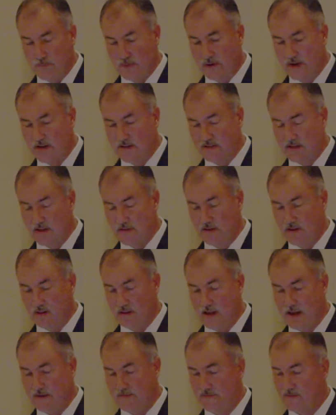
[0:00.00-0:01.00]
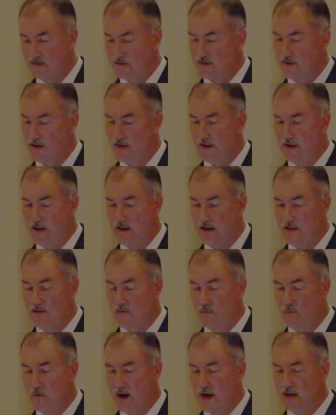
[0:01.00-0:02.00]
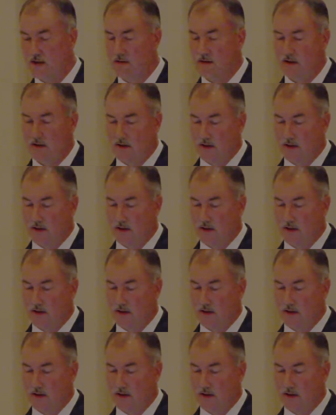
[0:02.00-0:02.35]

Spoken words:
placed on the left, and on the right,